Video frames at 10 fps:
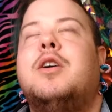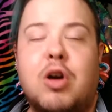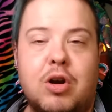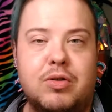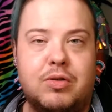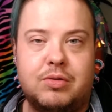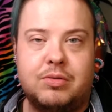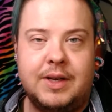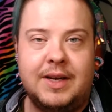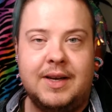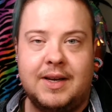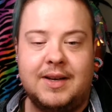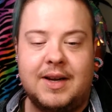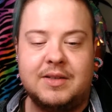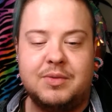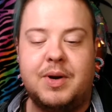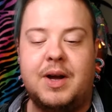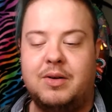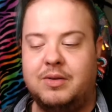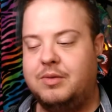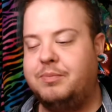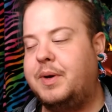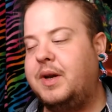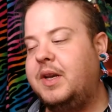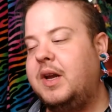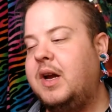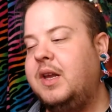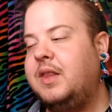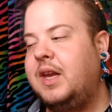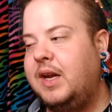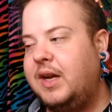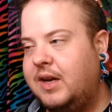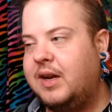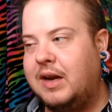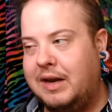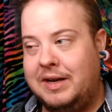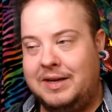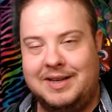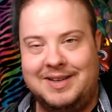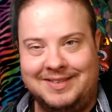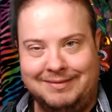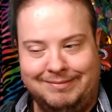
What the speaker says: cardinal in it as well. But I think I need to